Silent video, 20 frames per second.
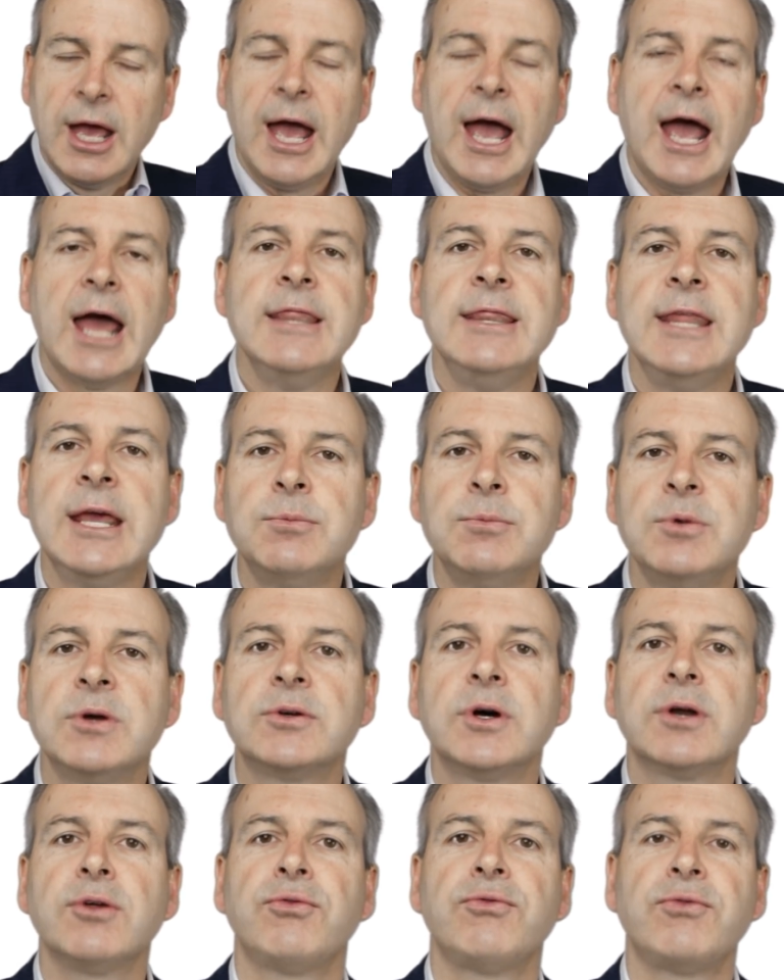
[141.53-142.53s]
and then we've
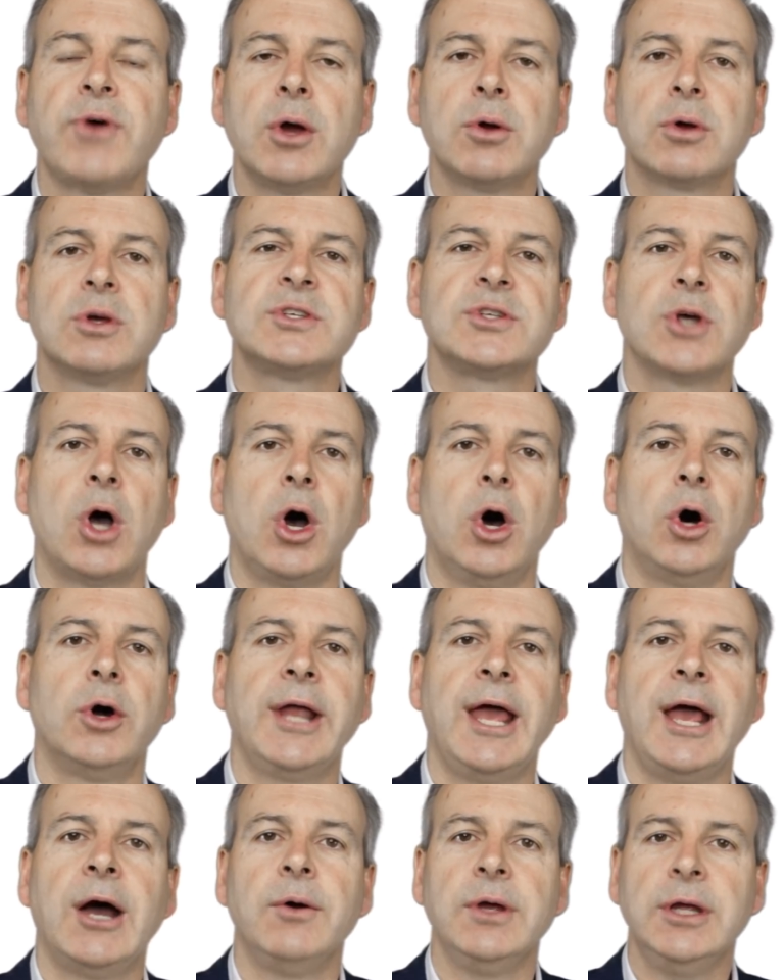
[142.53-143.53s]
got to focus on our